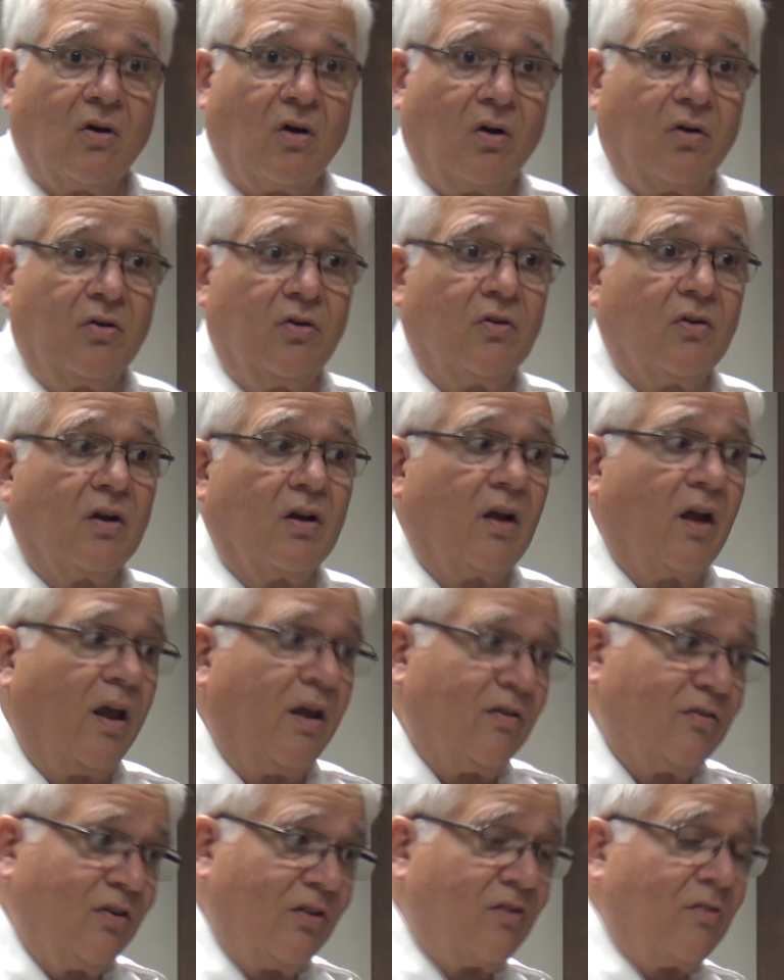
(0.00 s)

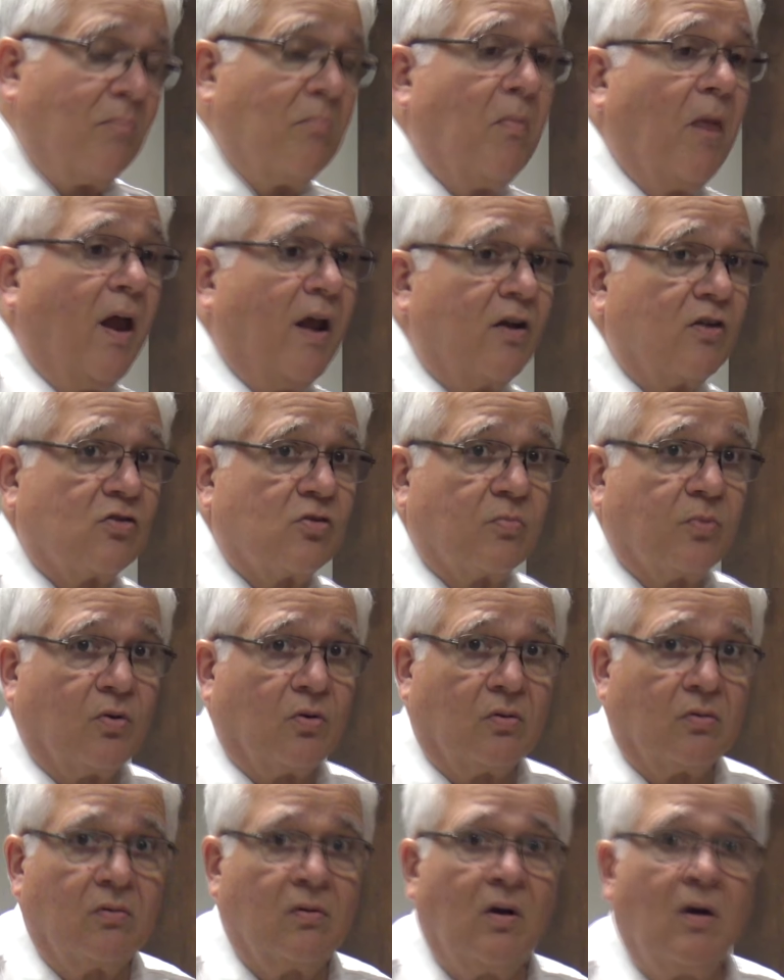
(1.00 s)
Is this
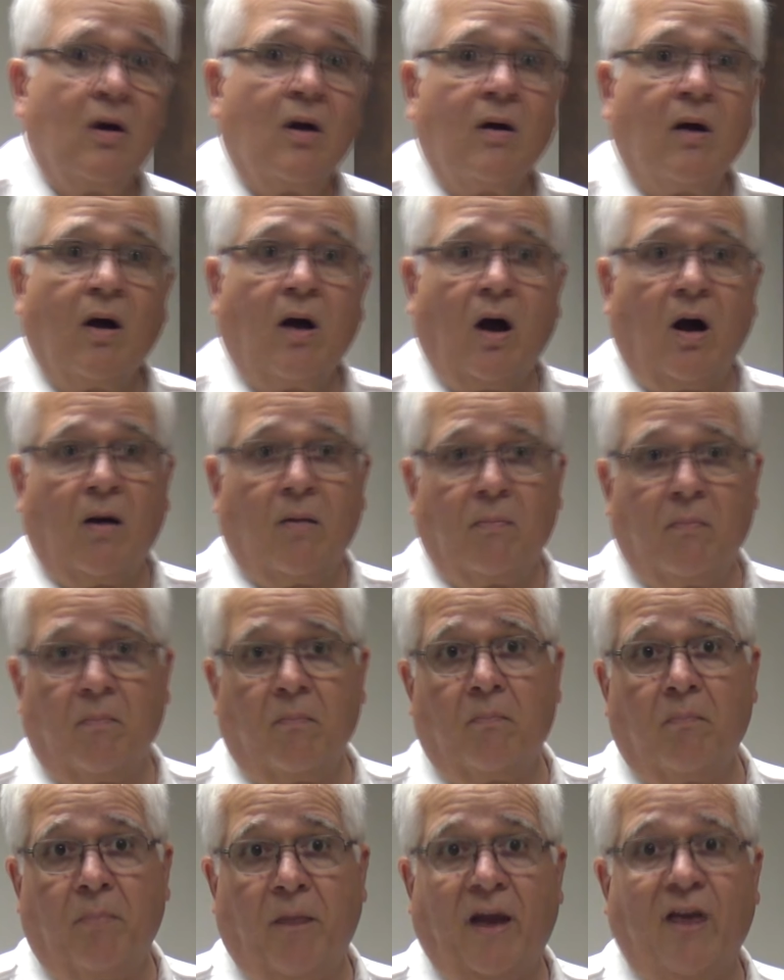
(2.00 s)
manageable
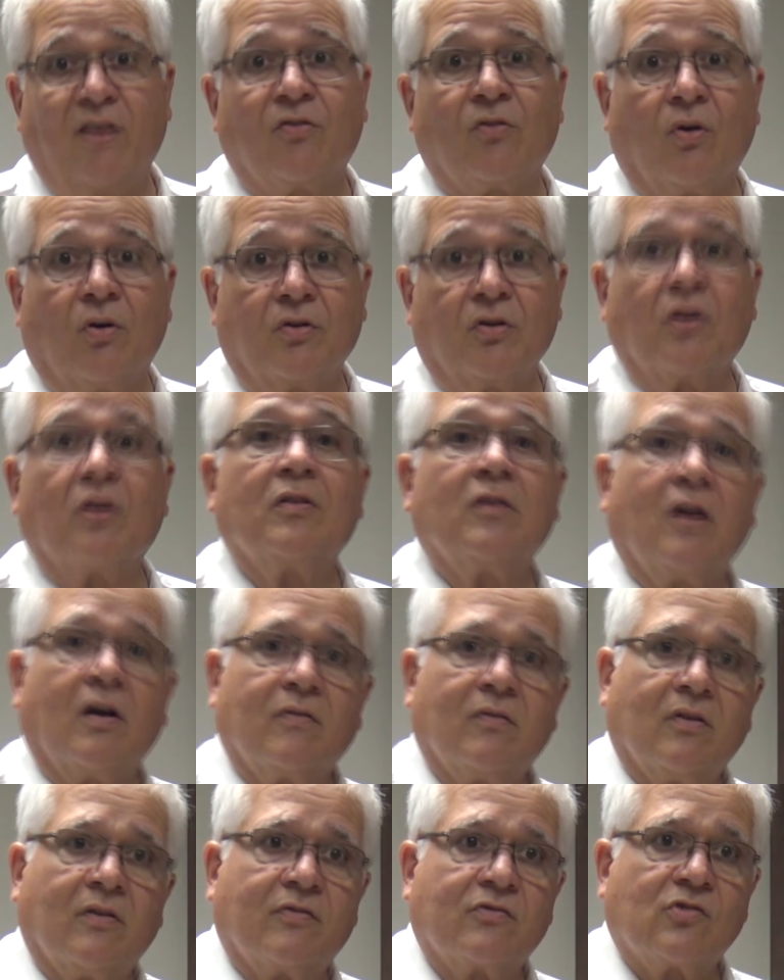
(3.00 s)
based on your
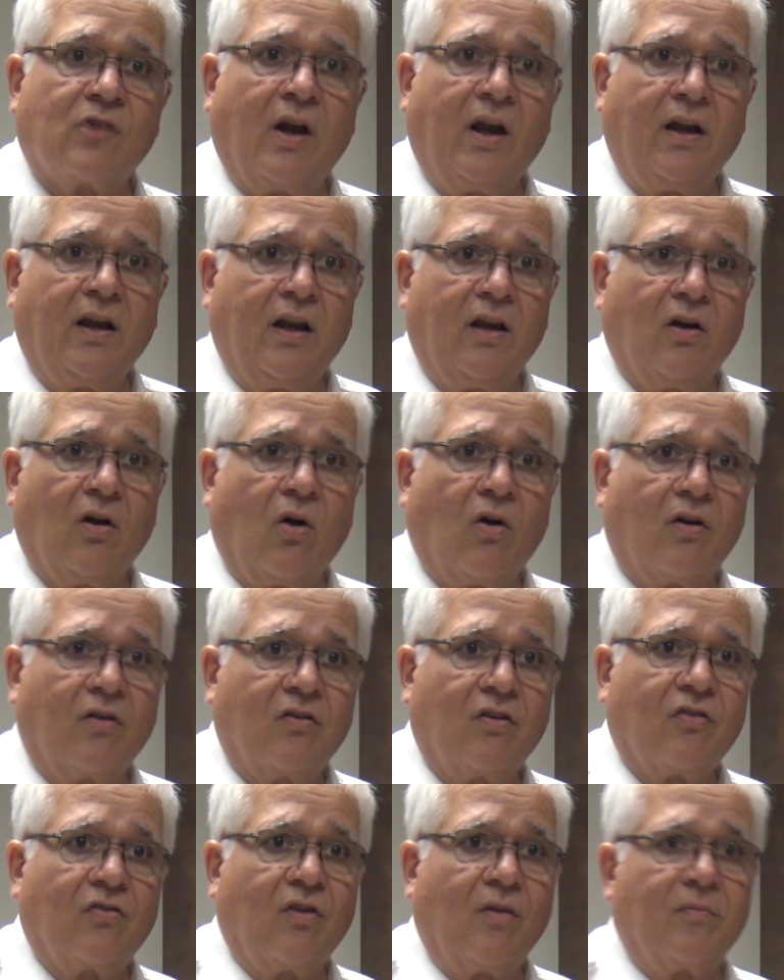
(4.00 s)
level of training, or is
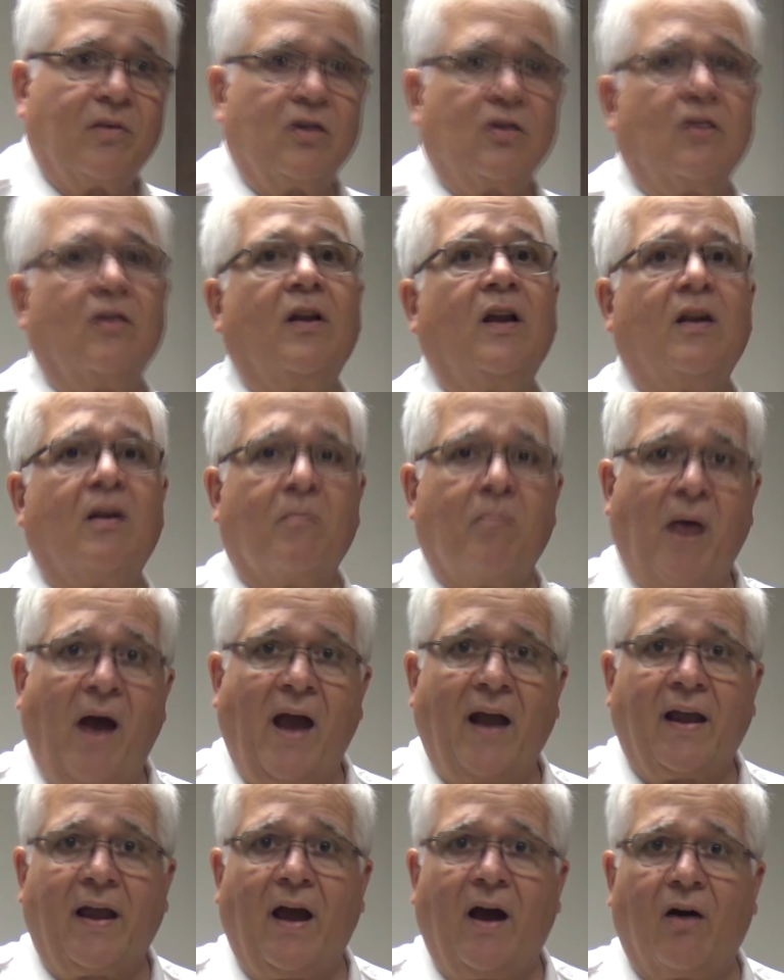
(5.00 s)
this something you need to
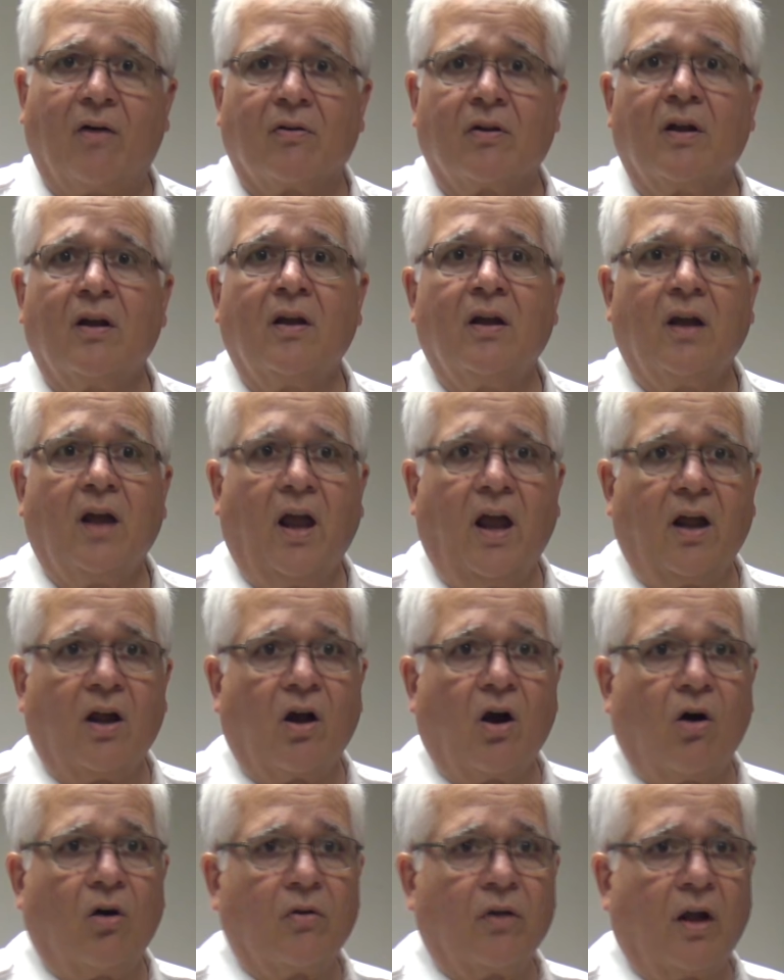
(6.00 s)
back out and call